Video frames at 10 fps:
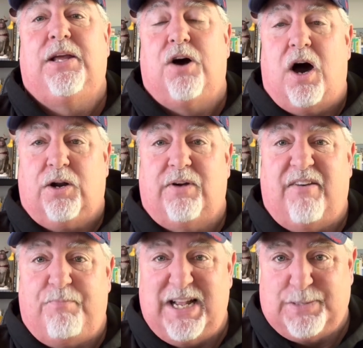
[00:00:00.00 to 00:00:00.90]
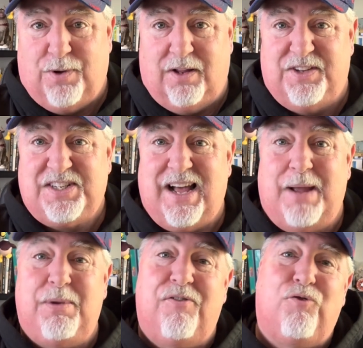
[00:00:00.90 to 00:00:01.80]
an autographed baseball of this
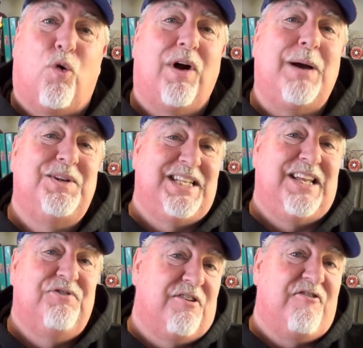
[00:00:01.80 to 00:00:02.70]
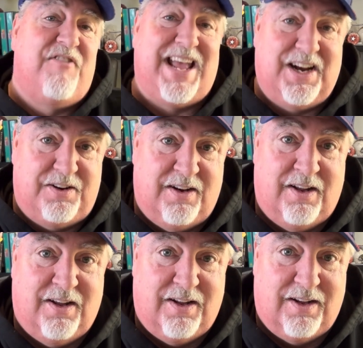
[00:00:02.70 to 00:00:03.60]
guy before I was even a fan
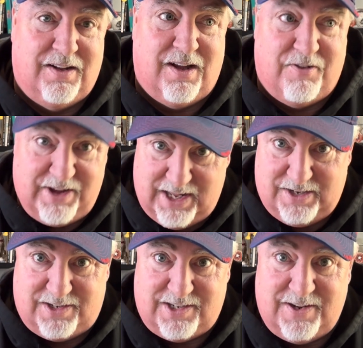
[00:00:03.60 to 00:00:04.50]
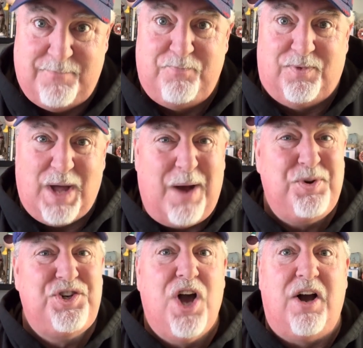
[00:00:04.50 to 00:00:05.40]
of his. I
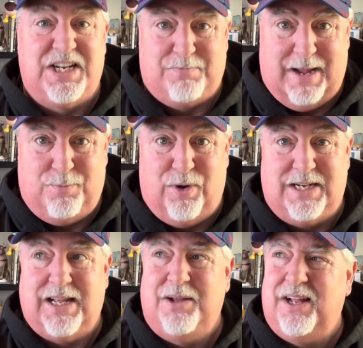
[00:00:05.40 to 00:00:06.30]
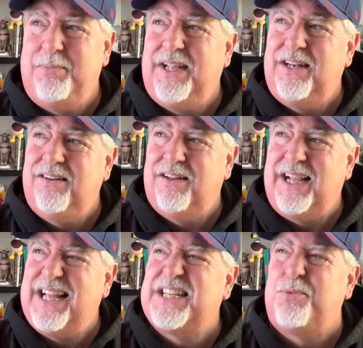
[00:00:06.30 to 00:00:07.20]
was young is my point. I mean,
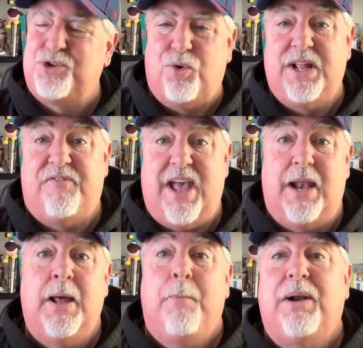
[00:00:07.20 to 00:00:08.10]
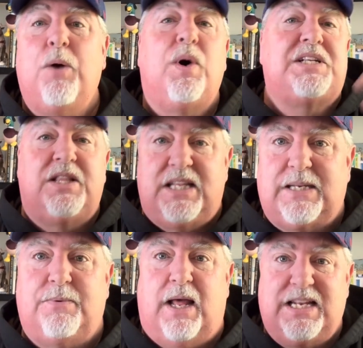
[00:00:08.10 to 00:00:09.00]
I guess I was already a fan, but I wasn't
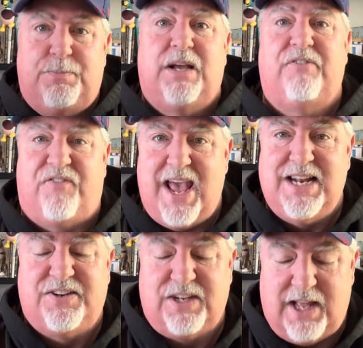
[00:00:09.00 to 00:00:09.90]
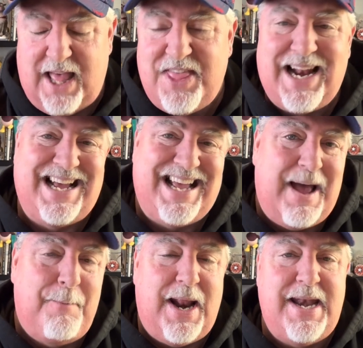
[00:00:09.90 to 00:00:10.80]
as big of a fan that I
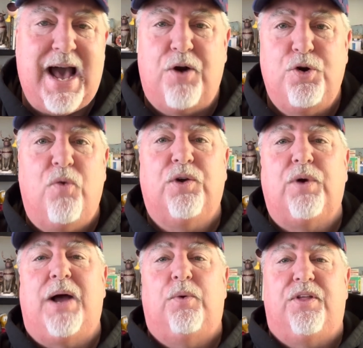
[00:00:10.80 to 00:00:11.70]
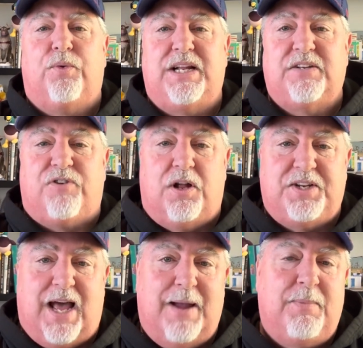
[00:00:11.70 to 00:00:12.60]
am now. Nolan Ryan, one of the greats of all
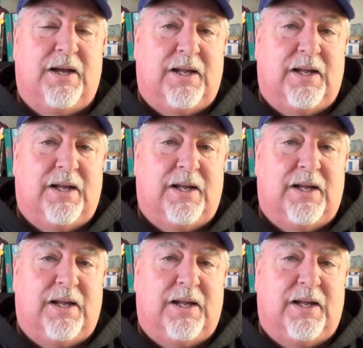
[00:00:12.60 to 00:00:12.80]
time.